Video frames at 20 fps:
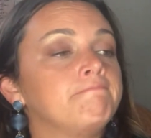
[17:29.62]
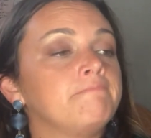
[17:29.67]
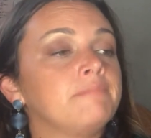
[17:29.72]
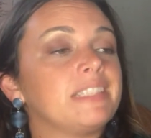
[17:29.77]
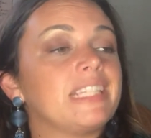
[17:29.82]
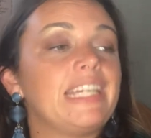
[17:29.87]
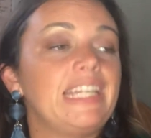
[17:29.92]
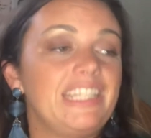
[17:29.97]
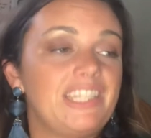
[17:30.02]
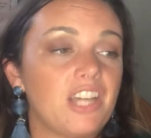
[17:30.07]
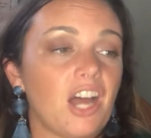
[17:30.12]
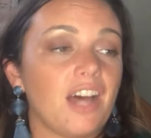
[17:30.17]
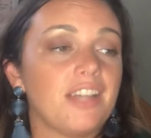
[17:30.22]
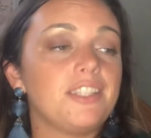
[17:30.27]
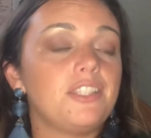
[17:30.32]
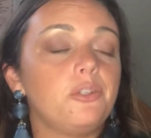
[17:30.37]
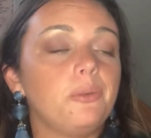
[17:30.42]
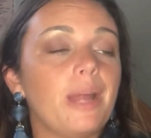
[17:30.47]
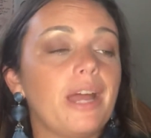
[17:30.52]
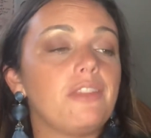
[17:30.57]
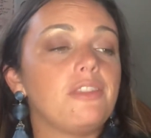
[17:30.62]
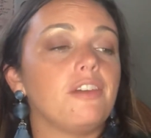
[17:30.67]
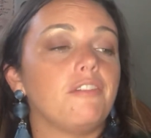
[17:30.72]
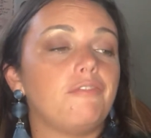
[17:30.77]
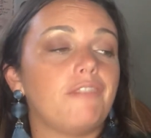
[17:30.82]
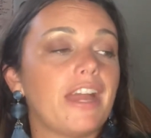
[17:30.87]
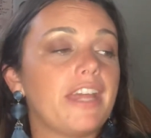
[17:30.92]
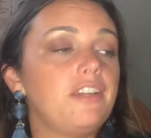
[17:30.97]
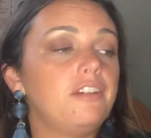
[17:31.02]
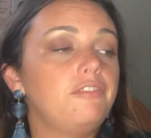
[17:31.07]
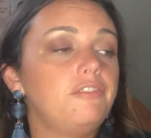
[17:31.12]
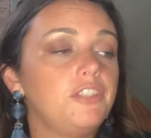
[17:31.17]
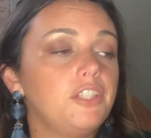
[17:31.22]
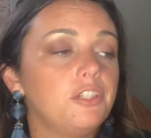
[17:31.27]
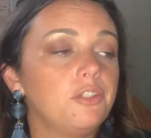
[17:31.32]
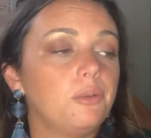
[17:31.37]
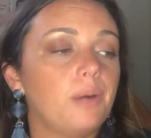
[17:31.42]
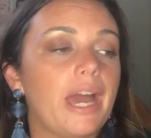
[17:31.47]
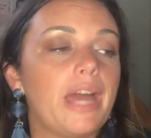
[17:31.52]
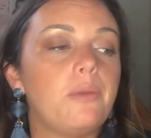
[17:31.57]
He tossed around the final
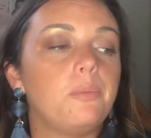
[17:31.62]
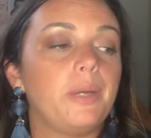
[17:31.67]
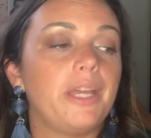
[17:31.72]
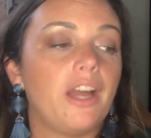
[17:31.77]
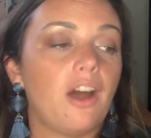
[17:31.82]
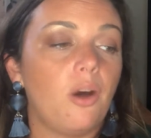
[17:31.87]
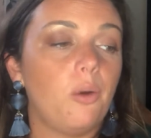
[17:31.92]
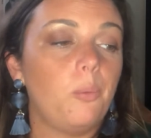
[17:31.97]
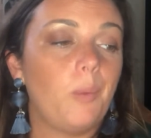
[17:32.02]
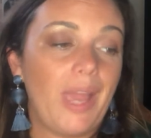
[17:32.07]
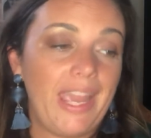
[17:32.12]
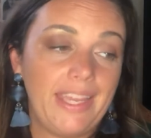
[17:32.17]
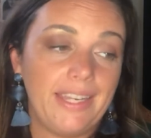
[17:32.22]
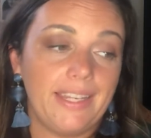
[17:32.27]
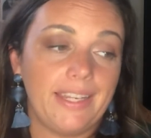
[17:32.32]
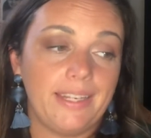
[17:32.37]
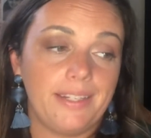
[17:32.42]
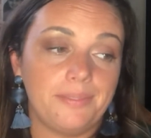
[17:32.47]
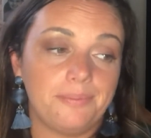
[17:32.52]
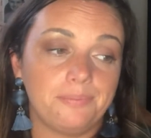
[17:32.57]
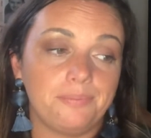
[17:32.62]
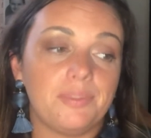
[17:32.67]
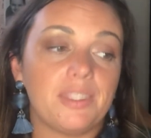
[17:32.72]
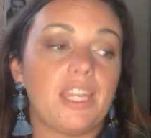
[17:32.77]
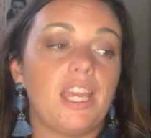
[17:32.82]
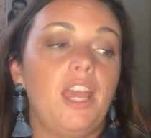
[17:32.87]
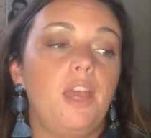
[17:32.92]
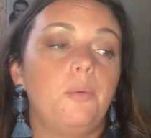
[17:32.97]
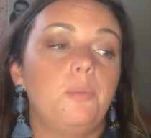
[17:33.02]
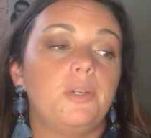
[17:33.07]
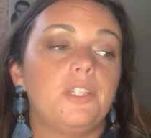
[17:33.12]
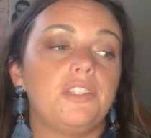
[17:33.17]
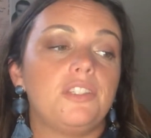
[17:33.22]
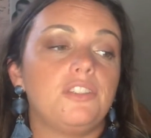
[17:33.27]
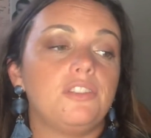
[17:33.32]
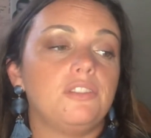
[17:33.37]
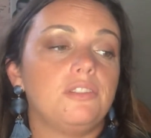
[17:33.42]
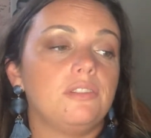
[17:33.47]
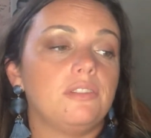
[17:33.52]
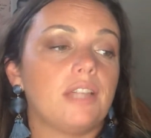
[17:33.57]
few and we all waited.
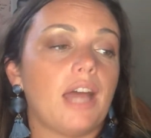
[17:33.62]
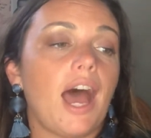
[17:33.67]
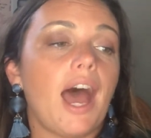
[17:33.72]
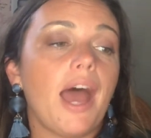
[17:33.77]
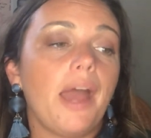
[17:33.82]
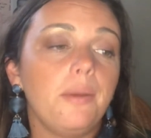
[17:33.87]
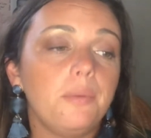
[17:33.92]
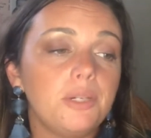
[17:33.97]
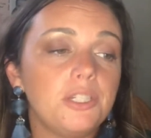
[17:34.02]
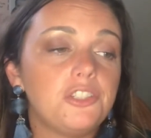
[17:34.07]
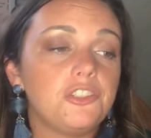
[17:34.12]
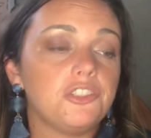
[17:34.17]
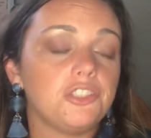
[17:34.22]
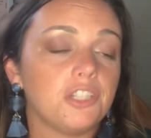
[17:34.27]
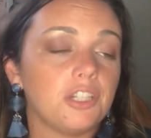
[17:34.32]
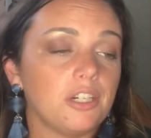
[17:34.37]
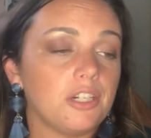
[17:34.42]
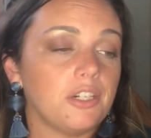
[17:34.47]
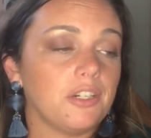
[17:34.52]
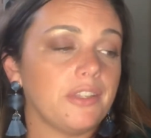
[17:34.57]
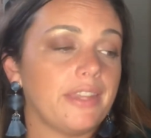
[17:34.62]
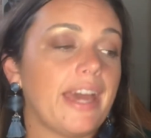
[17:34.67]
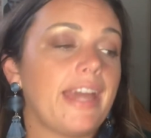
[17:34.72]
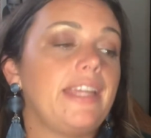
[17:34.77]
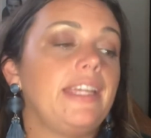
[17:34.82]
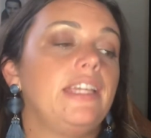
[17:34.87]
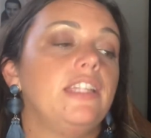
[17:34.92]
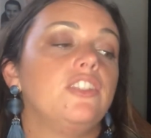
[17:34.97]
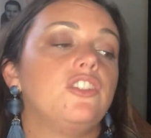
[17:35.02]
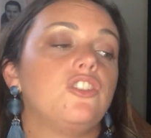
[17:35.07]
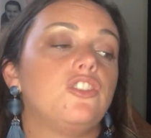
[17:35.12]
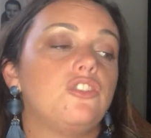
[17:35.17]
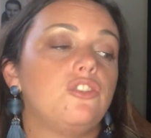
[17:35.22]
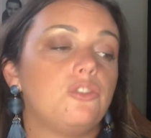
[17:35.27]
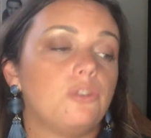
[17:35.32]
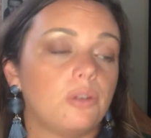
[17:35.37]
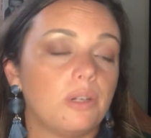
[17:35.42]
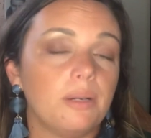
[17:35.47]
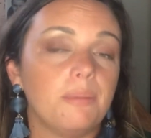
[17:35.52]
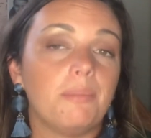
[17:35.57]
I was sure that he'd
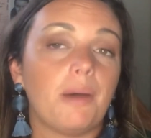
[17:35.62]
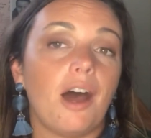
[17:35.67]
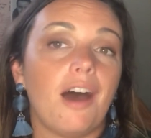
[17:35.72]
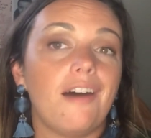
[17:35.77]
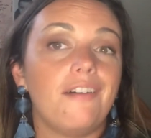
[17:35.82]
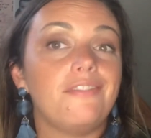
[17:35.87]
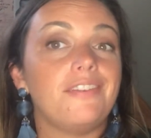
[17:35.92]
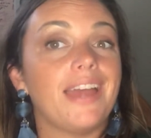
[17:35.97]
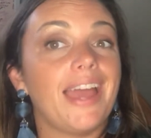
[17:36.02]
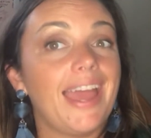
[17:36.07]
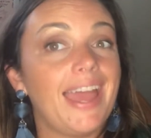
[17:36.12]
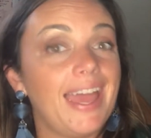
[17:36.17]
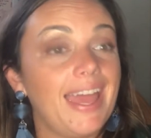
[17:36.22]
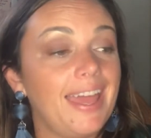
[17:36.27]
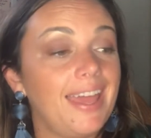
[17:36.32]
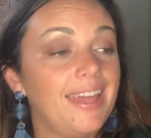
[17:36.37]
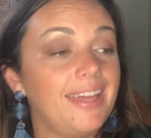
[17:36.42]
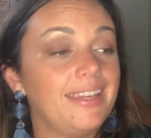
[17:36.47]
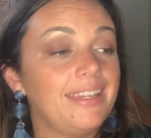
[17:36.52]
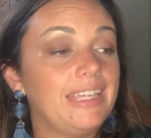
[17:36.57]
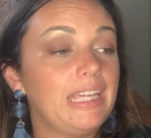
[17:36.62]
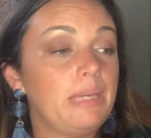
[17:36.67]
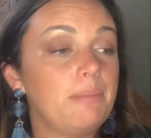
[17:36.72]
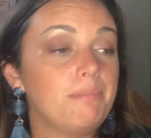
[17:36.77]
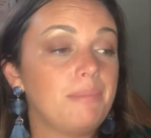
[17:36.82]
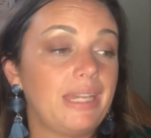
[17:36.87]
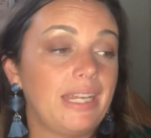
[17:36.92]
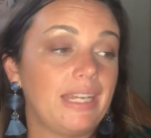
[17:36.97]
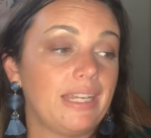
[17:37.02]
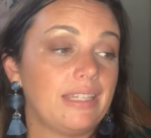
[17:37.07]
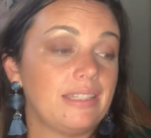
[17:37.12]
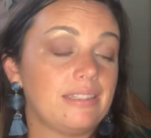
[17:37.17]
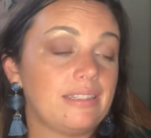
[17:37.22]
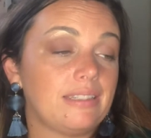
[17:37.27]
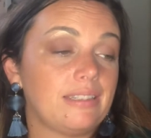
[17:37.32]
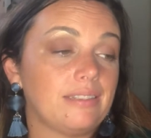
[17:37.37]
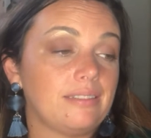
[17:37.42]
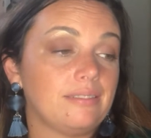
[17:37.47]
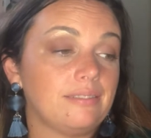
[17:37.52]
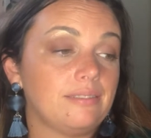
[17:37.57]
storm off any
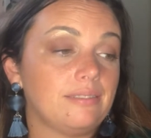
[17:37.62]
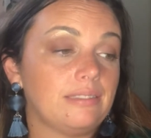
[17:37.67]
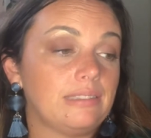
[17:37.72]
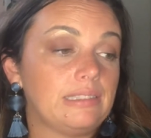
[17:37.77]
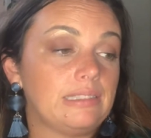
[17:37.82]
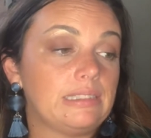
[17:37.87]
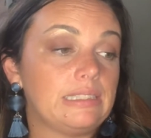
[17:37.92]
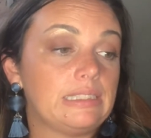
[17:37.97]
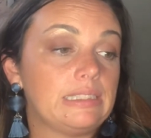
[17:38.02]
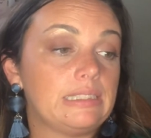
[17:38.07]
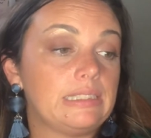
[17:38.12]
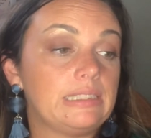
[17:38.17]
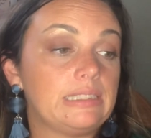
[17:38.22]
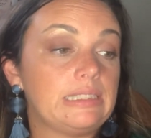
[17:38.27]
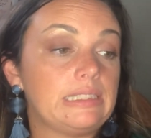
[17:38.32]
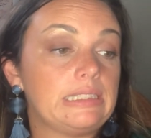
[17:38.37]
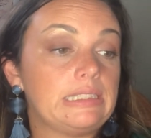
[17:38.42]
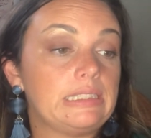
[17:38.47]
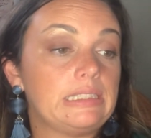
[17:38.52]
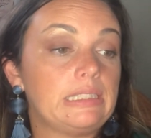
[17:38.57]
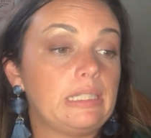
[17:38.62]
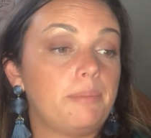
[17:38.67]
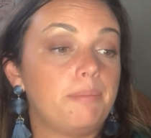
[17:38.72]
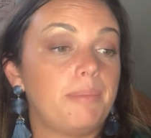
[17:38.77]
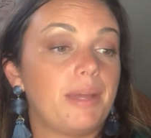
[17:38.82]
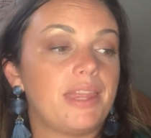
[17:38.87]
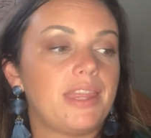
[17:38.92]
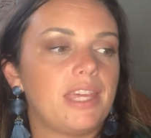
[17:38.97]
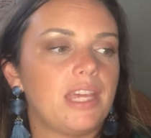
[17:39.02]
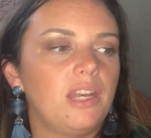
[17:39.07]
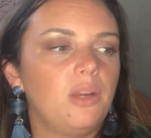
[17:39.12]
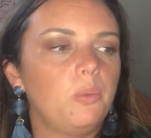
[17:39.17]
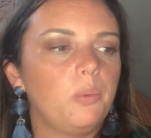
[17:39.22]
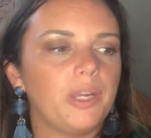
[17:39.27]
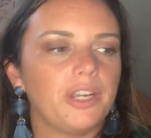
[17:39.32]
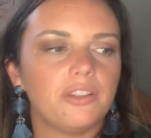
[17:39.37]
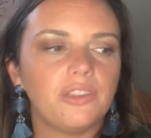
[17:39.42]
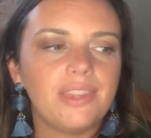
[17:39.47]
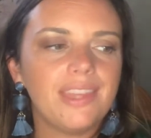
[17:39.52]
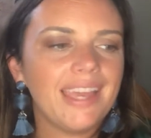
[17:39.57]
minute. But then a
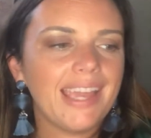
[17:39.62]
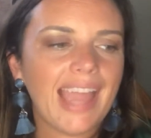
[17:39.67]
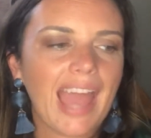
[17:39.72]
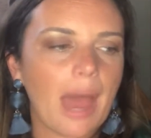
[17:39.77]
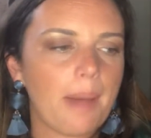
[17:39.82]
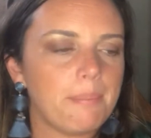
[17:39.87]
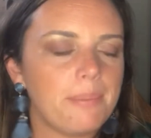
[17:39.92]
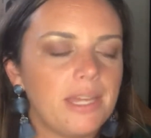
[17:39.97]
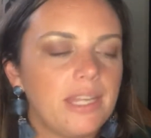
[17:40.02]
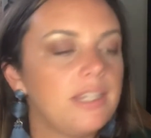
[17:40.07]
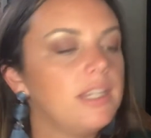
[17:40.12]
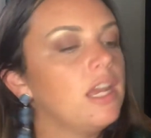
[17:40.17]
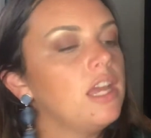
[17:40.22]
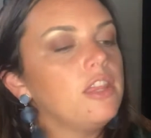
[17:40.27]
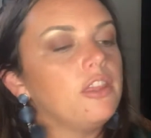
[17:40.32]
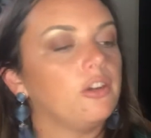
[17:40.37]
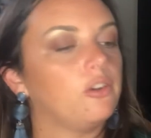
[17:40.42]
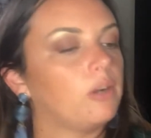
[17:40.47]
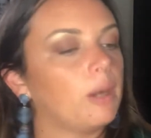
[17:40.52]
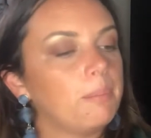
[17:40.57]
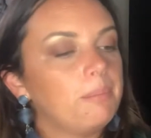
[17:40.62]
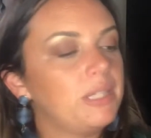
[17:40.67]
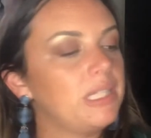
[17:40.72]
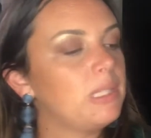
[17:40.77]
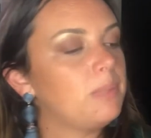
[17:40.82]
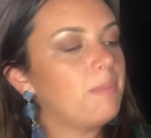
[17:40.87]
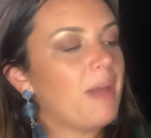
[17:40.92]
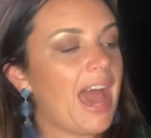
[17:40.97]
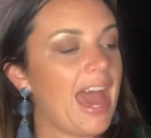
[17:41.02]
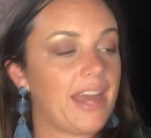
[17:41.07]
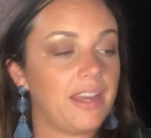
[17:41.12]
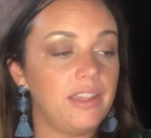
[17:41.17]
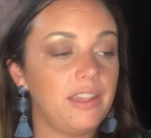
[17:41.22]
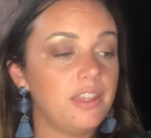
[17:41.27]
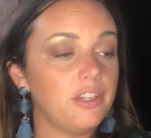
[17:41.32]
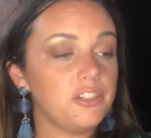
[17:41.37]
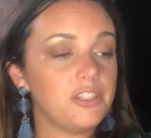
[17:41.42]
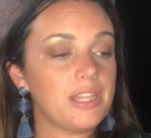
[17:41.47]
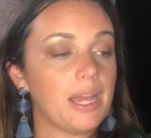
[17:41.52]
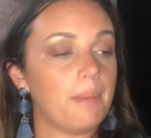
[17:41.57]
weird thing happened. The Grumplets patted
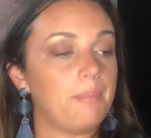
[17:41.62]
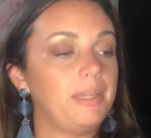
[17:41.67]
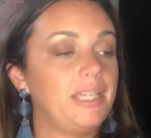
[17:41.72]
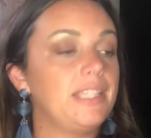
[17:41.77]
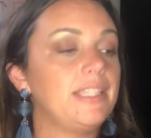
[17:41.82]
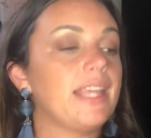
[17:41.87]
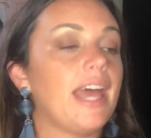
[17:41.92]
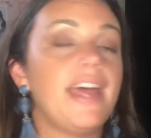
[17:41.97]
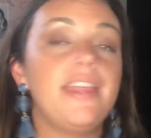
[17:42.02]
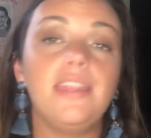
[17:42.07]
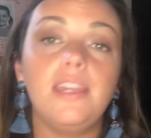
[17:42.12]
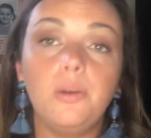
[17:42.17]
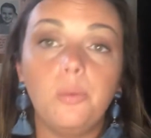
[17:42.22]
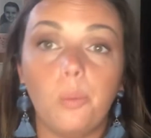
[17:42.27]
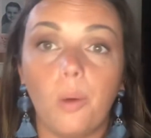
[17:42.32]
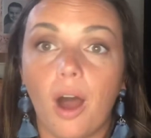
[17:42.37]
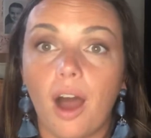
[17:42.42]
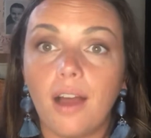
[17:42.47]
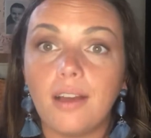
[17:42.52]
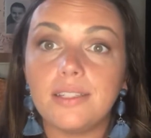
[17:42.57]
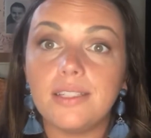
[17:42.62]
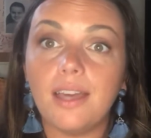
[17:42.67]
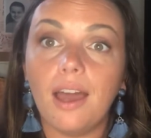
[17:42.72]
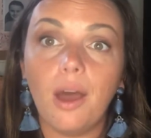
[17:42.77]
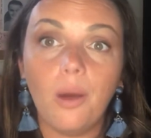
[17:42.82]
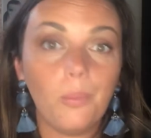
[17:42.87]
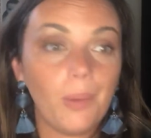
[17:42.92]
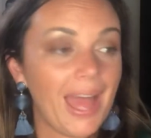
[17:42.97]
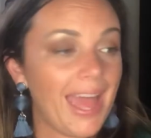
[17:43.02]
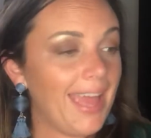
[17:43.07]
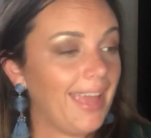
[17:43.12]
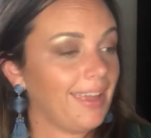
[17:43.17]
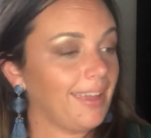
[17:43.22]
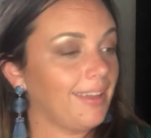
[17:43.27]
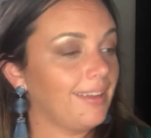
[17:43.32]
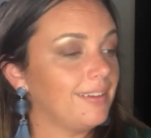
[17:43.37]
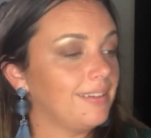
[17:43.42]
their tummies and then walked away.